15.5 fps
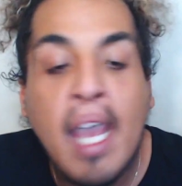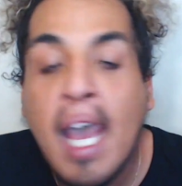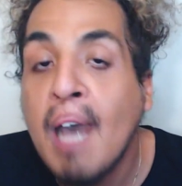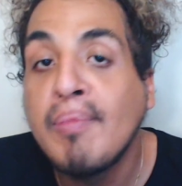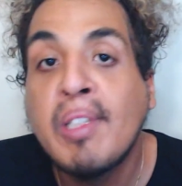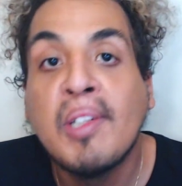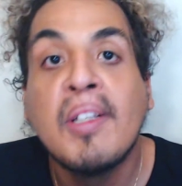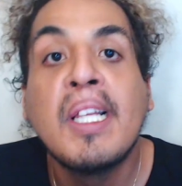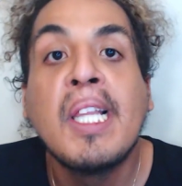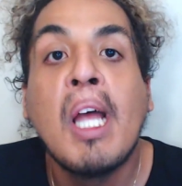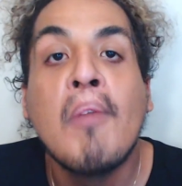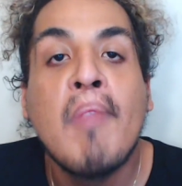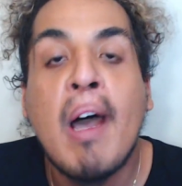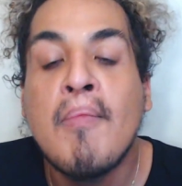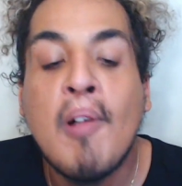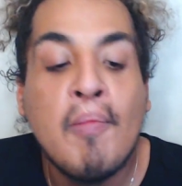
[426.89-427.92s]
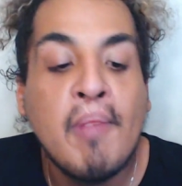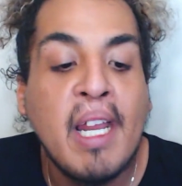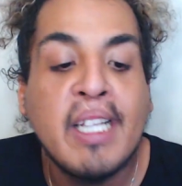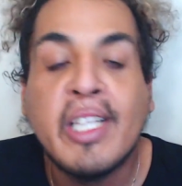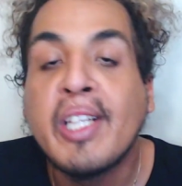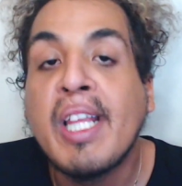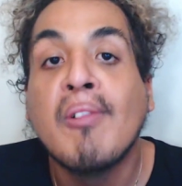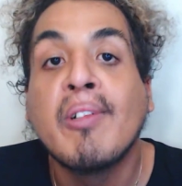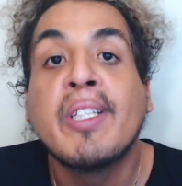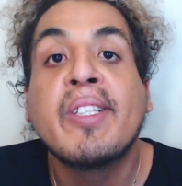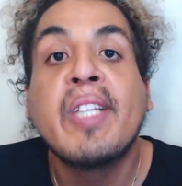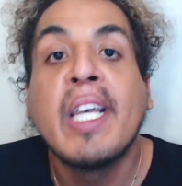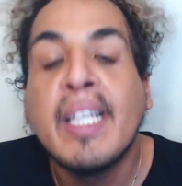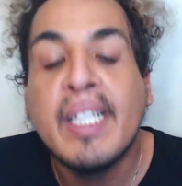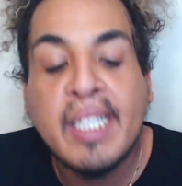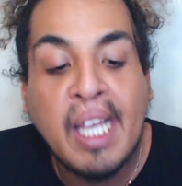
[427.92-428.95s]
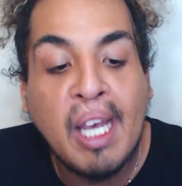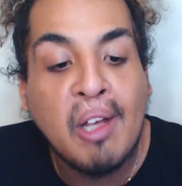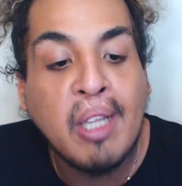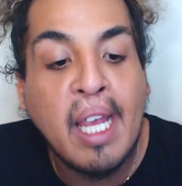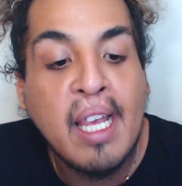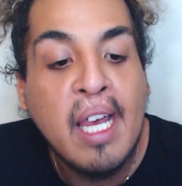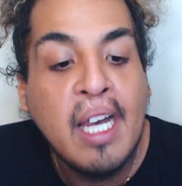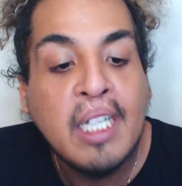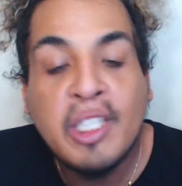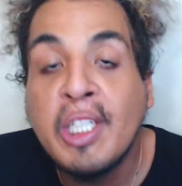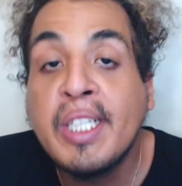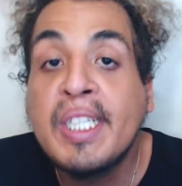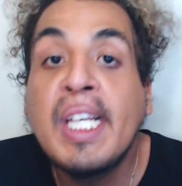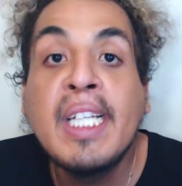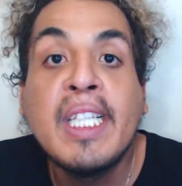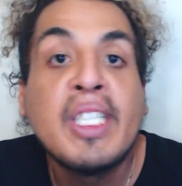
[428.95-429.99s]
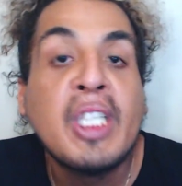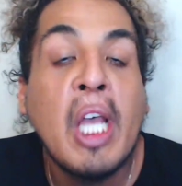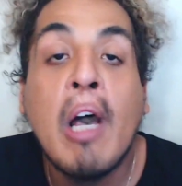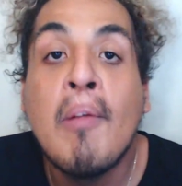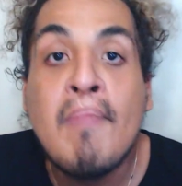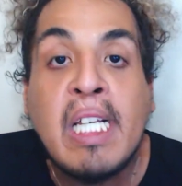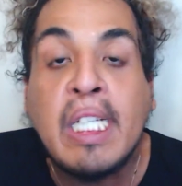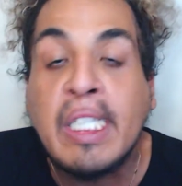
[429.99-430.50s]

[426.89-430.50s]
Absolutely loved that moment. I thought that was sick as hell. Like, just seeing the tail